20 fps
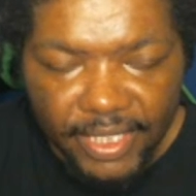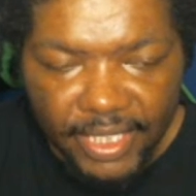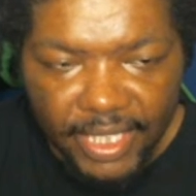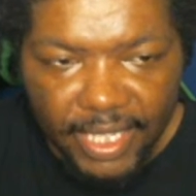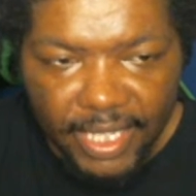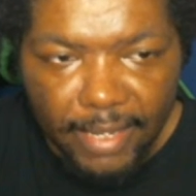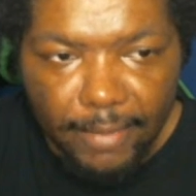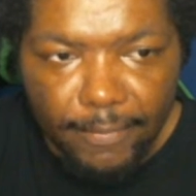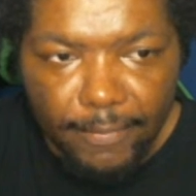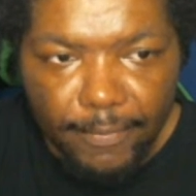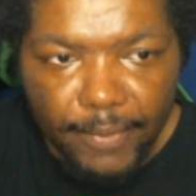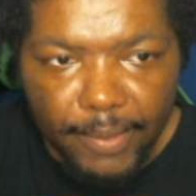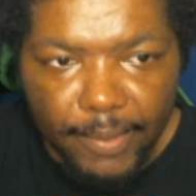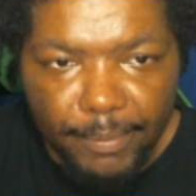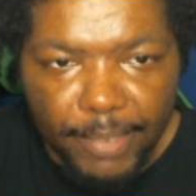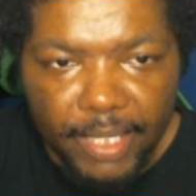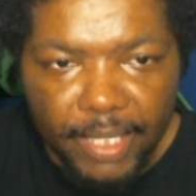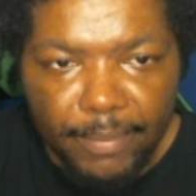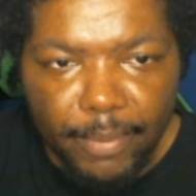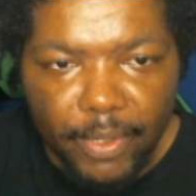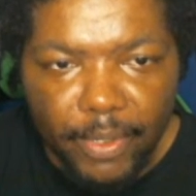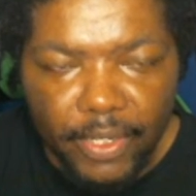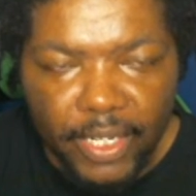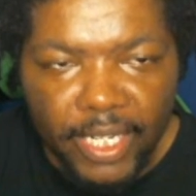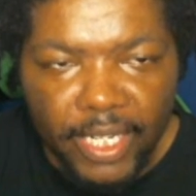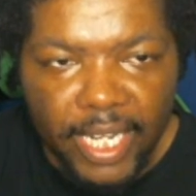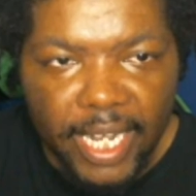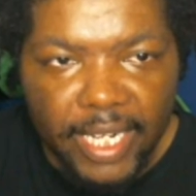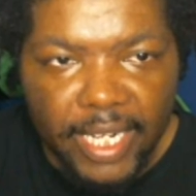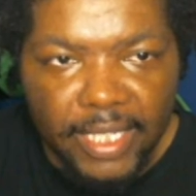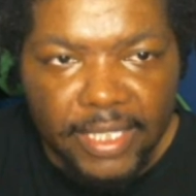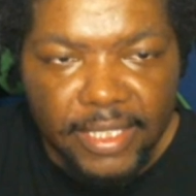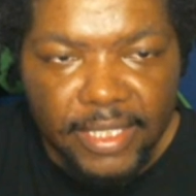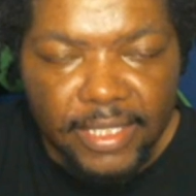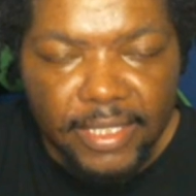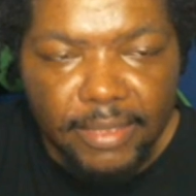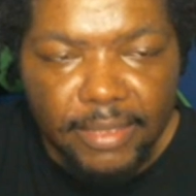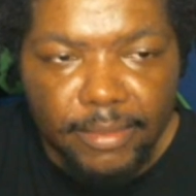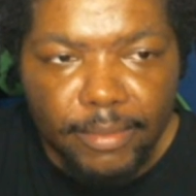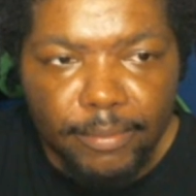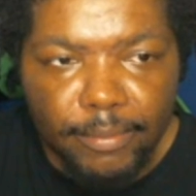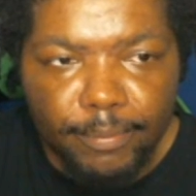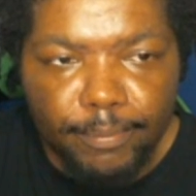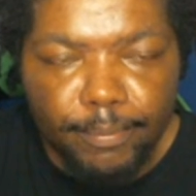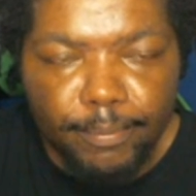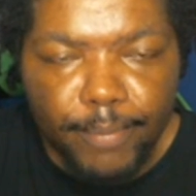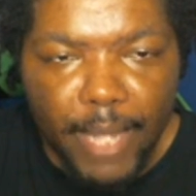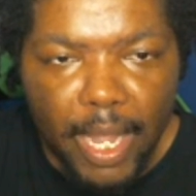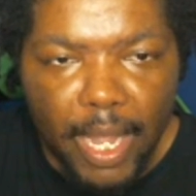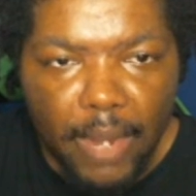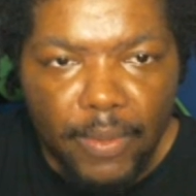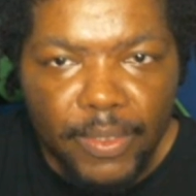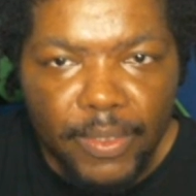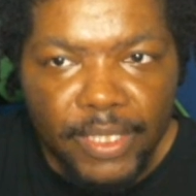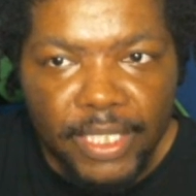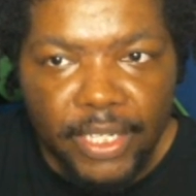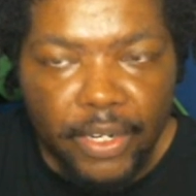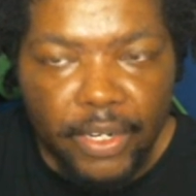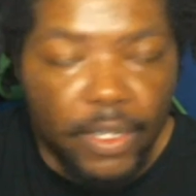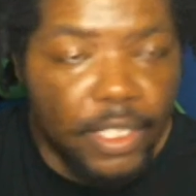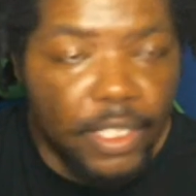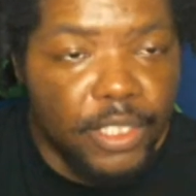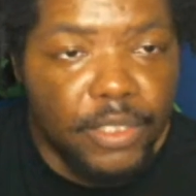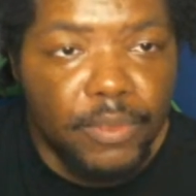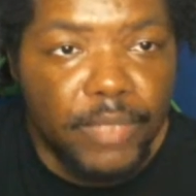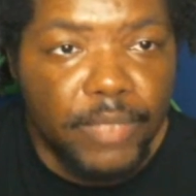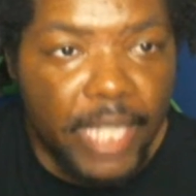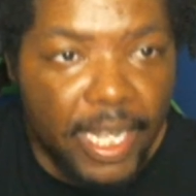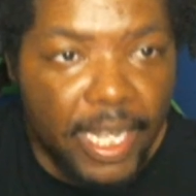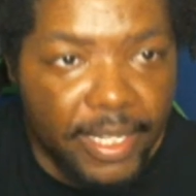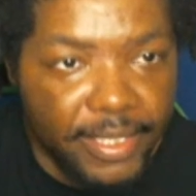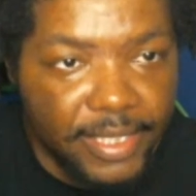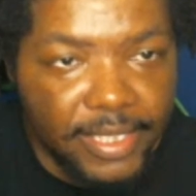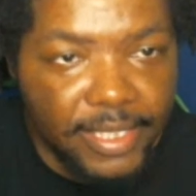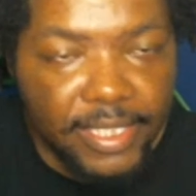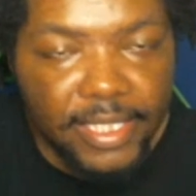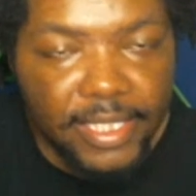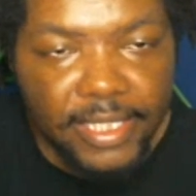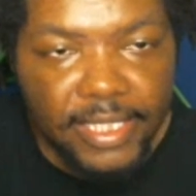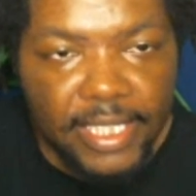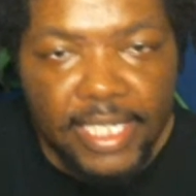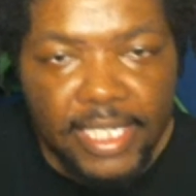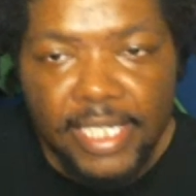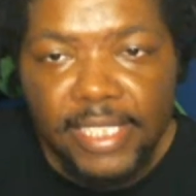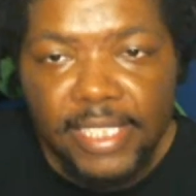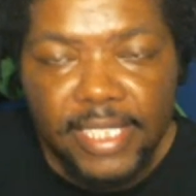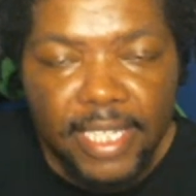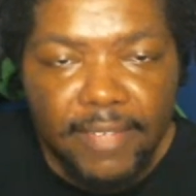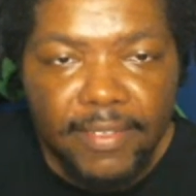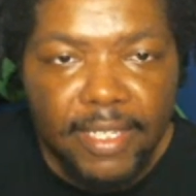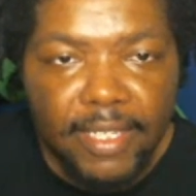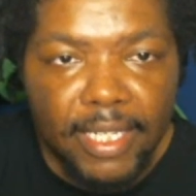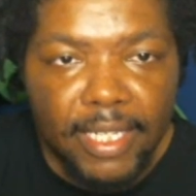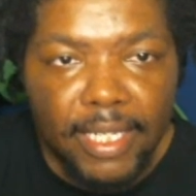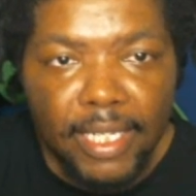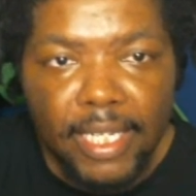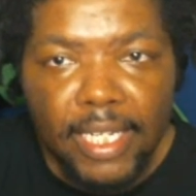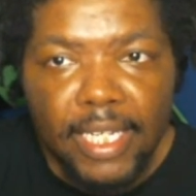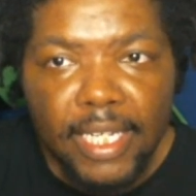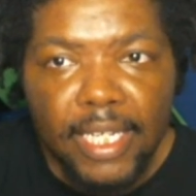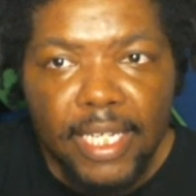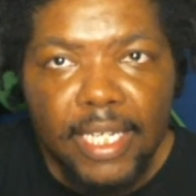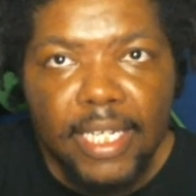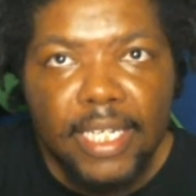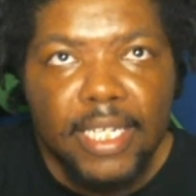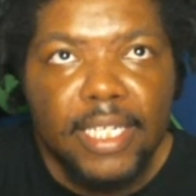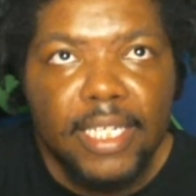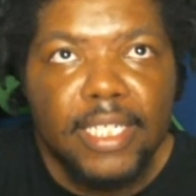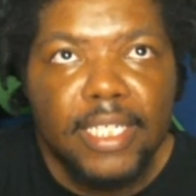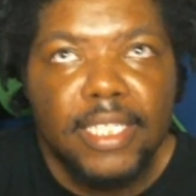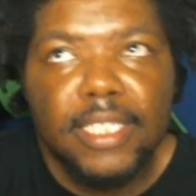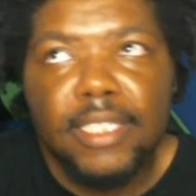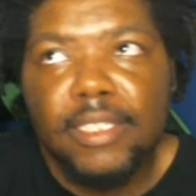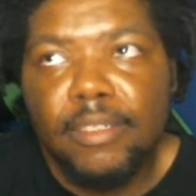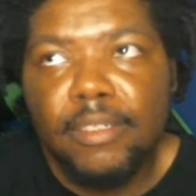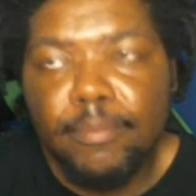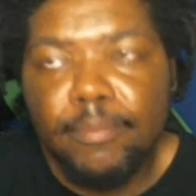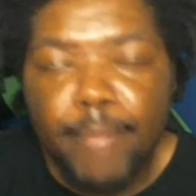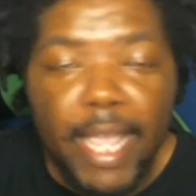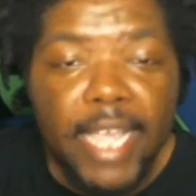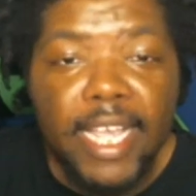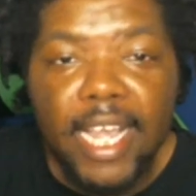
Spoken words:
if Peter Parker got his powers in the early 2000s instead of the main